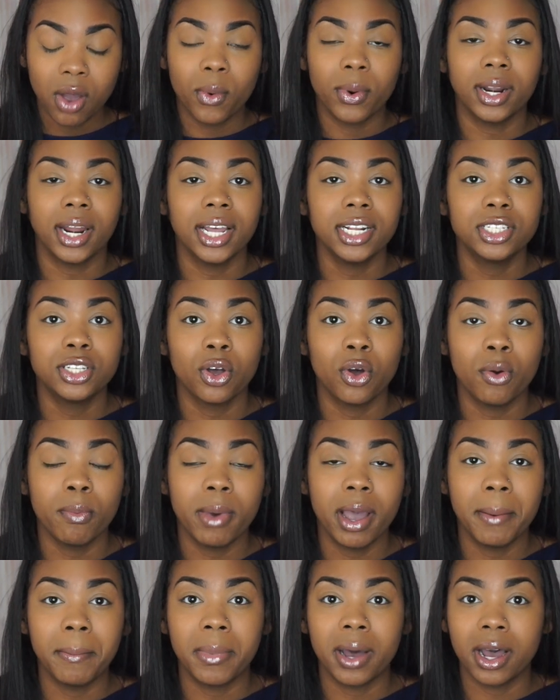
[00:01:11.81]
When I told
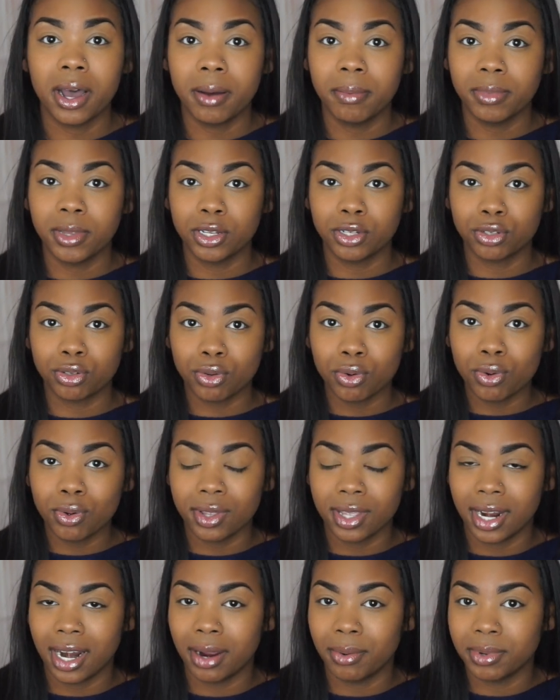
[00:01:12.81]
my mom the
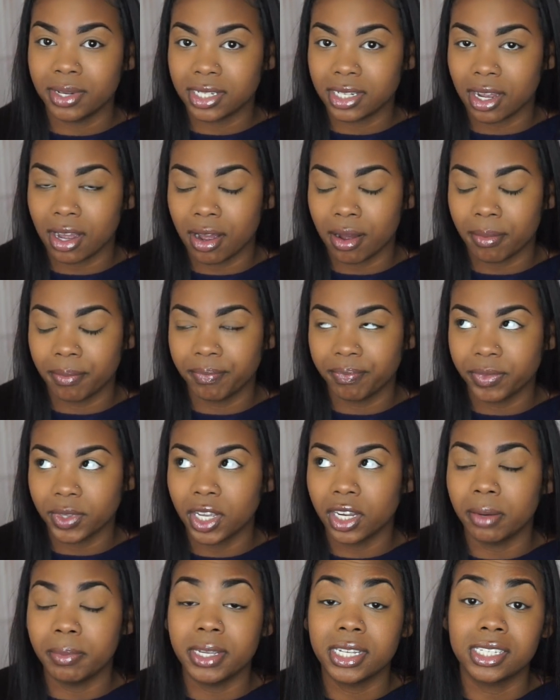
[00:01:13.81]
school that I was
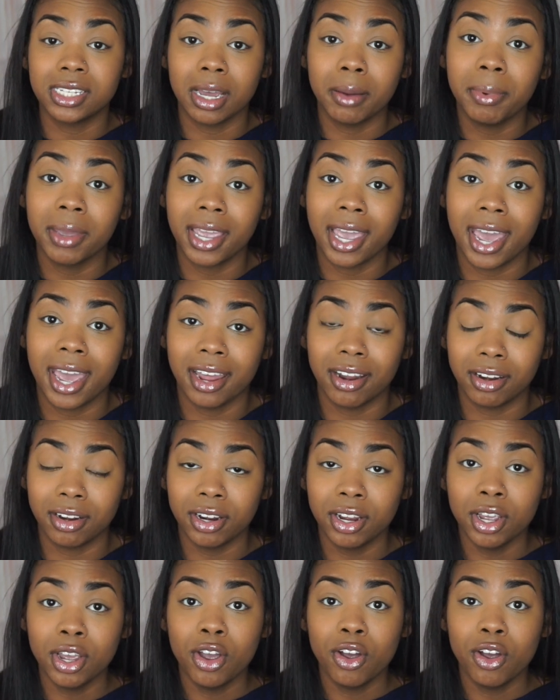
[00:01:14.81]
gonna be subbing at